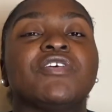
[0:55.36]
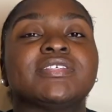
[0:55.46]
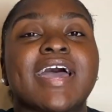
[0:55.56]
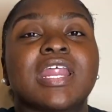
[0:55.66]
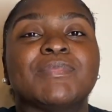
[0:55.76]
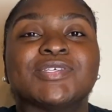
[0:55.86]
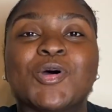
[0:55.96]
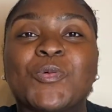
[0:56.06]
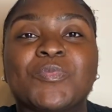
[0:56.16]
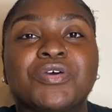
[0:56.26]
first item is
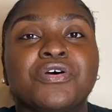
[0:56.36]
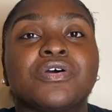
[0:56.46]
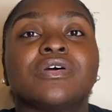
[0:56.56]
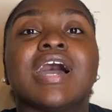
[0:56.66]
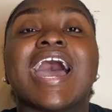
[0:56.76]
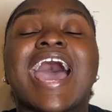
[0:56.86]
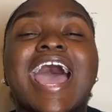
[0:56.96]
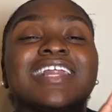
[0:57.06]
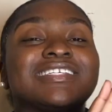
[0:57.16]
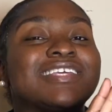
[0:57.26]
oat milk.
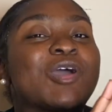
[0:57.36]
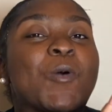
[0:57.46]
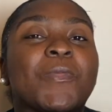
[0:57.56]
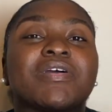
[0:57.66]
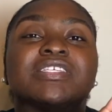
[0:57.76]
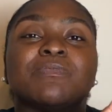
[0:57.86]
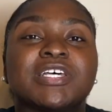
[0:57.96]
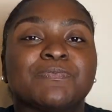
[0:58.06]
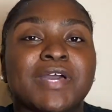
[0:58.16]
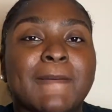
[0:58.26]
I just think oat milk is the
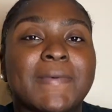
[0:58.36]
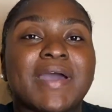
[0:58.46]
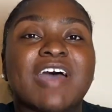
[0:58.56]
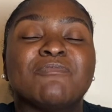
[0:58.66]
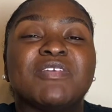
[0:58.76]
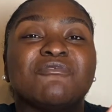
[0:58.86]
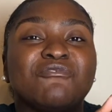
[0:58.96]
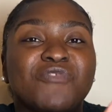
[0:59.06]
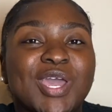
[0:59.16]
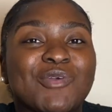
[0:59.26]
best plant milk. I've been
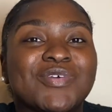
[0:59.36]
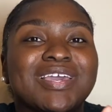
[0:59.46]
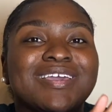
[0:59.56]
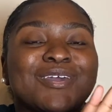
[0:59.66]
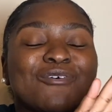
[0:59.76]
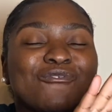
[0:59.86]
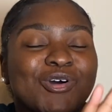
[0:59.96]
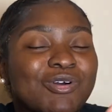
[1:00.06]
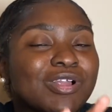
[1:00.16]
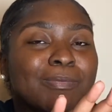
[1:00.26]
very
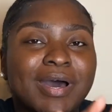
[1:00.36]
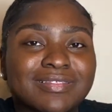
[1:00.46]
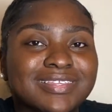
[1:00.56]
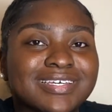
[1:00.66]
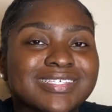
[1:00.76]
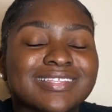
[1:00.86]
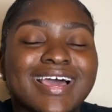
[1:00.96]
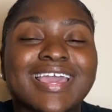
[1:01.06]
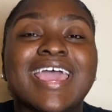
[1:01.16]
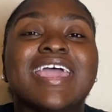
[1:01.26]
vocal about this.
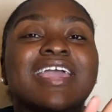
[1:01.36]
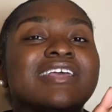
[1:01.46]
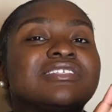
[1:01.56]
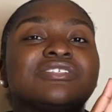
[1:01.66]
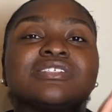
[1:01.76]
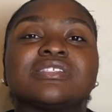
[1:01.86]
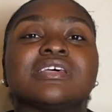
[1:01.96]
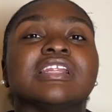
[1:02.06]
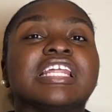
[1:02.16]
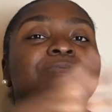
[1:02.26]
Like, it's
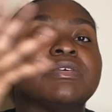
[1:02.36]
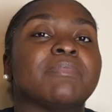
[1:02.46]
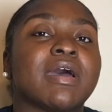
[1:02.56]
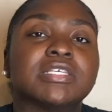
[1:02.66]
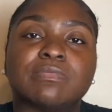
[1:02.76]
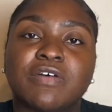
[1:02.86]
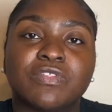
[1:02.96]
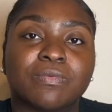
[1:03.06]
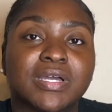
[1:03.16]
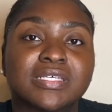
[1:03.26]
just leaps and bounds
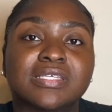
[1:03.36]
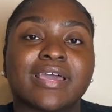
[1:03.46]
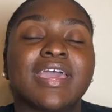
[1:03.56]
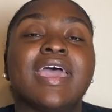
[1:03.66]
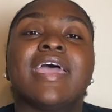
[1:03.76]
above the rest. Like,